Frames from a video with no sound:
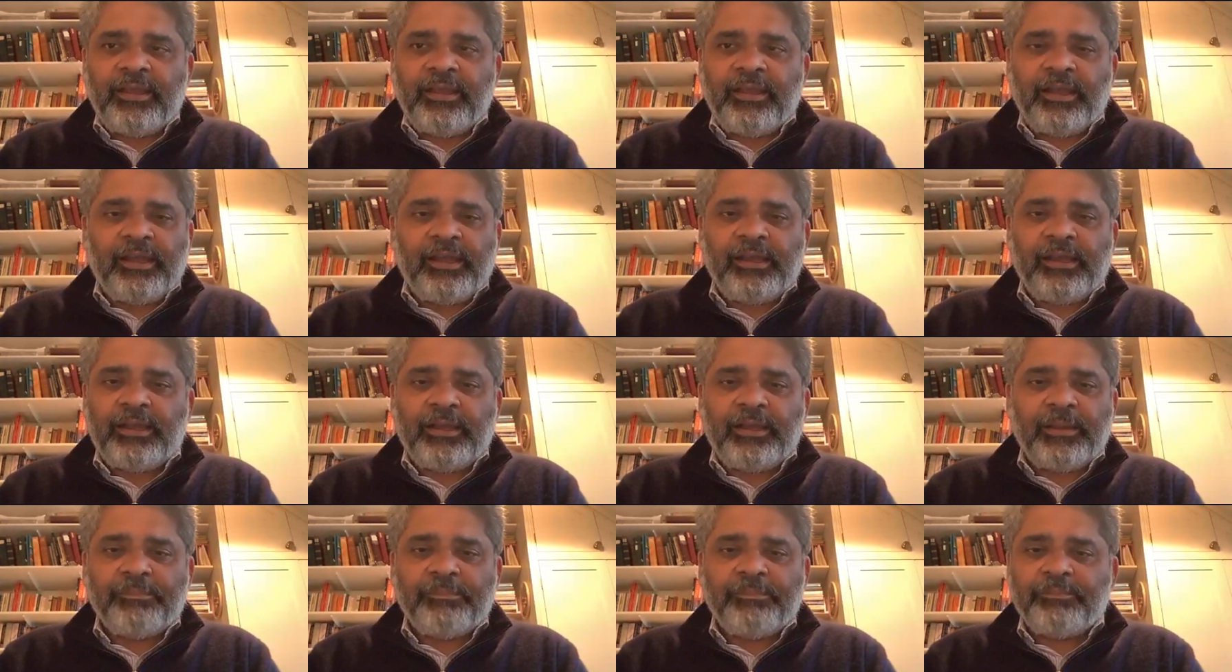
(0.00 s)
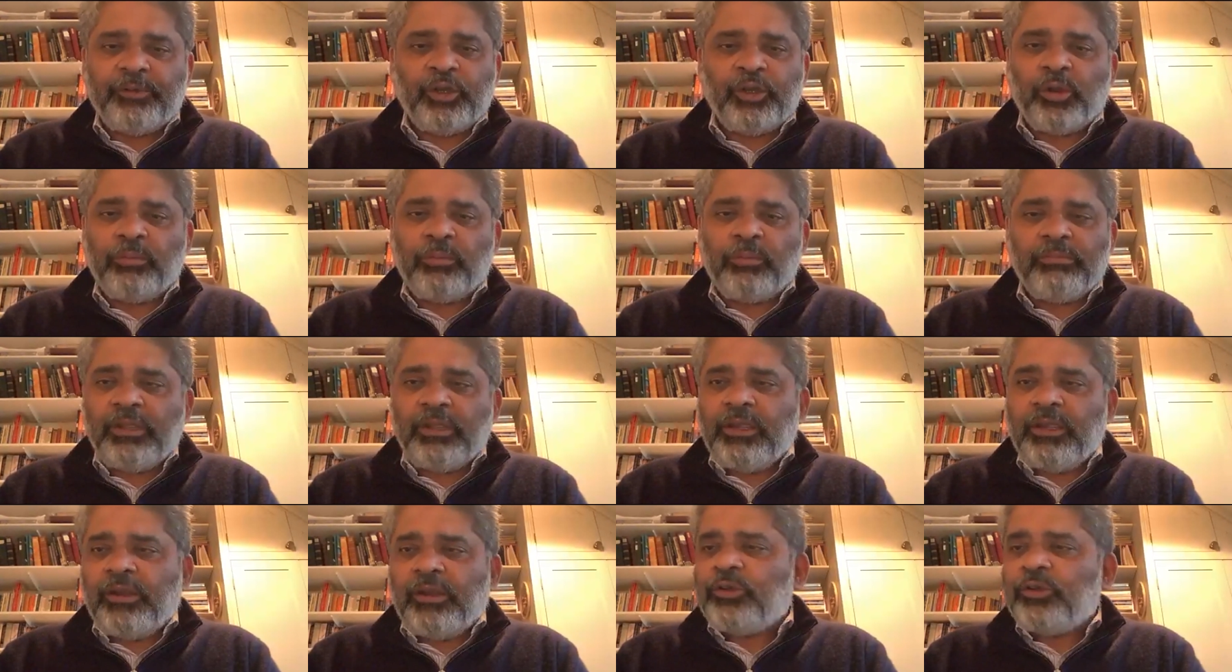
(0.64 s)
uh, you know,
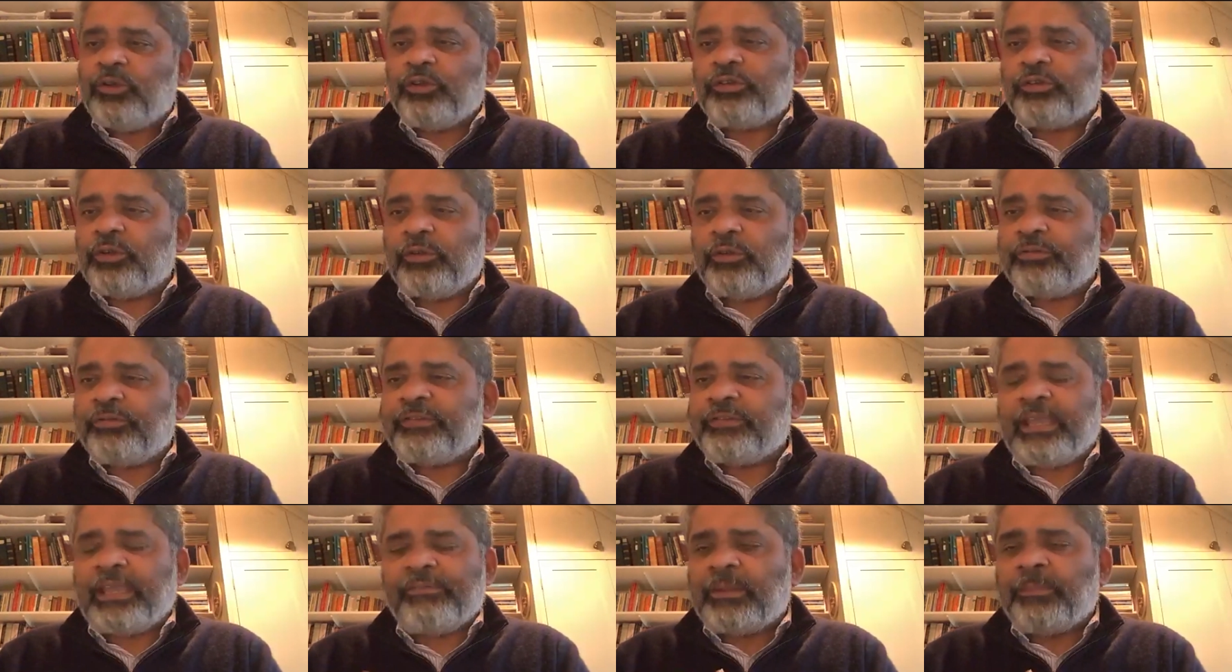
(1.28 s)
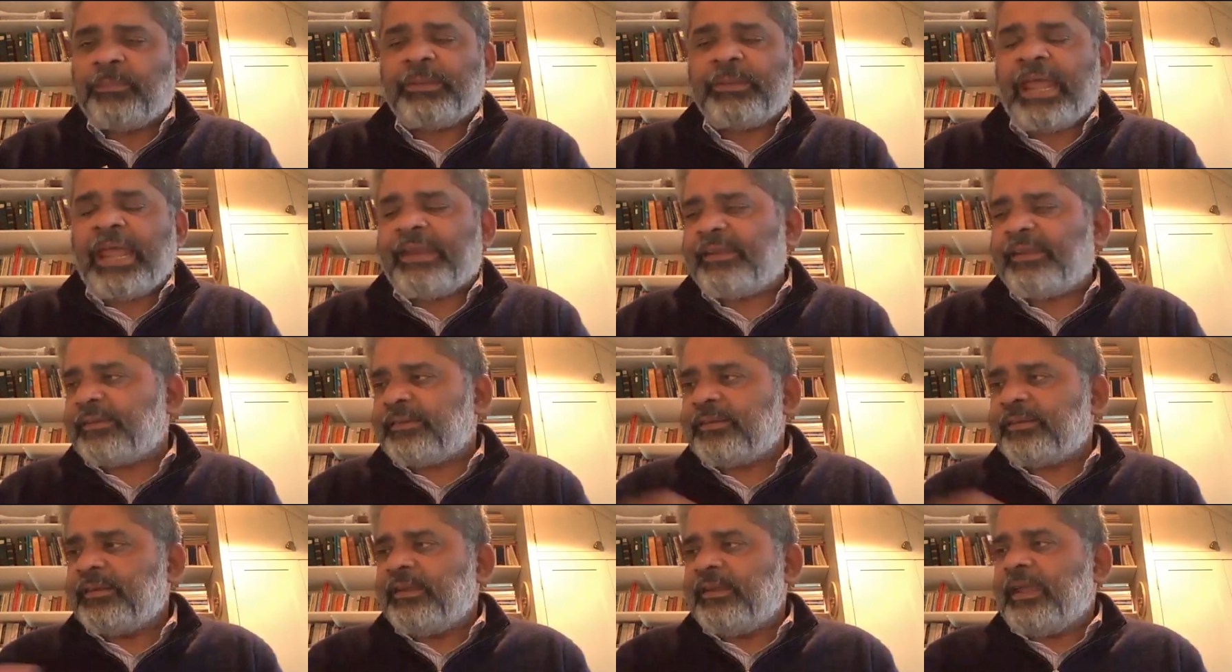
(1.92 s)
to sort of save the planet,